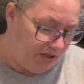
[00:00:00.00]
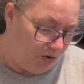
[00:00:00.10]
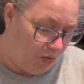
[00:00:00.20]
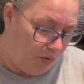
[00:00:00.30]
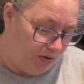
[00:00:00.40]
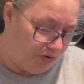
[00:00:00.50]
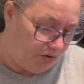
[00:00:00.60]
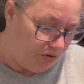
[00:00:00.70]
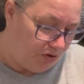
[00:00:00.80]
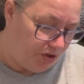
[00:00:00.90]

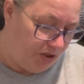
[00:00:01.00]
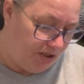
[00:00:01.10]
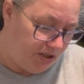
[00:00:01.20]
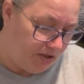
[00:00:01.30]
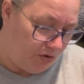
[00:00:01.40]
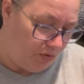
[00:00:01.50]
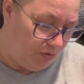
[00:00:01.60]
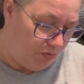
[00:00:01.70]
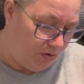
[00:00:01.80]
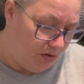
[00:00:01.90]
quilter. She
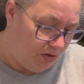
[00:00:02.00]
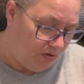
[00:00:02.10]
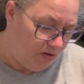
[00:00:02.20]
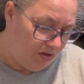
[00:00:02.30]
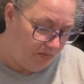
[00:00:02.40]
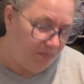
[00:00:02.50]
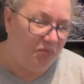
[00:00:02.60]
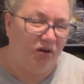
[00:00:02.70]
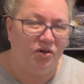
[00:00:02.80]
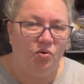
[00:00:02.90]
sewed
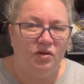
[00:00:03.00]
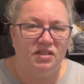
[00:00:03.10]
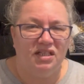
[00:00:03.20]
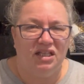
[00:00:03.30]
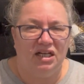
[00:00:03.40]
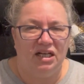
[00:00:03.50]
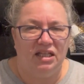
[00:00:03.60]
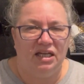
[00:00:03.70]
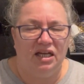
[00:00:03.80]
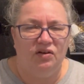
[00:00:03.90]
more quilting than
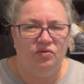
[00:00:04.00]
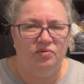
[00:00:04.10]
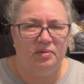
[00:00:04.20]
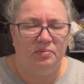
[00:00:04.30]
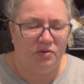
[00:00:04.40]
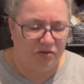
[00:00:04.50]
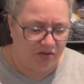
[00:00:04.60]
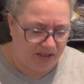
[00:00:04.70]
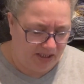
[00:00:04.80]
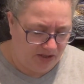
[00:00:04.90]
anything. I don't remember
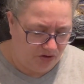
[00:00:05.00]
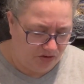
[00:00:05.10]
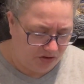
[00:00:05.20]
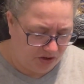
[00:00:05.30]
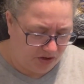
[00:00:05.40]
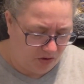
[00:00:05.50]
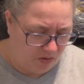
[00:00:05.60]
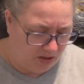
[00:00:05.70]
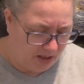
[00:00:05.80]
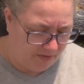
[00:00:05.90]
seeing her sew a
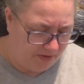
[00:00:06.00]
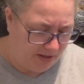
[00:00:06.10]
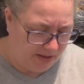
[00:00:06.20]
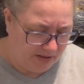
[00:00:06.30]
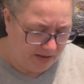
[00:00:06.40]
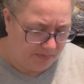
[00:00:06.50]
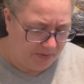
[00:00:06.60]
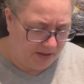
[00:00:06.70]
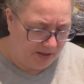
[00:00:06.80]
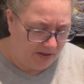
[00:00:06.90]
lot of things,
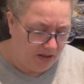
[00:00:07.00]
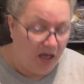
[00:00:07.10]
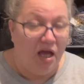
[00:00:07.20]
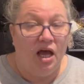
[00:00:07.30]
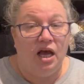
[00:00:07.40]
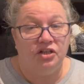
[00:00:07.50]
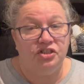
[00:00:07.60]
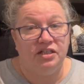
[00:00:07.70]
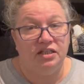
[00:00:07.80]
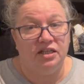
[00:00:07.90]
but
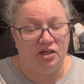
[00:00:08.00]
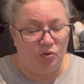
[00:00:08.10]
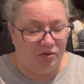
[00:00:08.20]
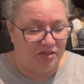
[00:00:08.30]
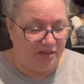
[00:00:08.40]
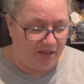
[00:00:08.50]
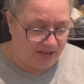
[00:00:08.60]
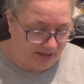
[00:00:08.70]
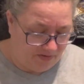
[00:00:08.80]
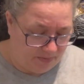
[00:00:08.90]
she did a lot of quilting
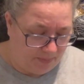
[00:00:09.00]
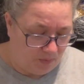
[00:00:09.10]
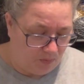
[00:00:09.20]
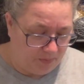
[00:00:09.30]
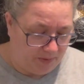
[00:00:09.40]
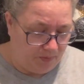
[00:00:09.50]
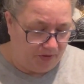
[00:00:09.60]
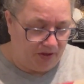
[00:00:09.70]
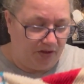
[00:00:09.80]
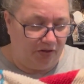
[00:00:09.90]
because I remember when we were
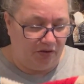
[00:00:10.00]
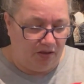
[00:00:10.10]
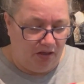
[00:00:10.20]
younger,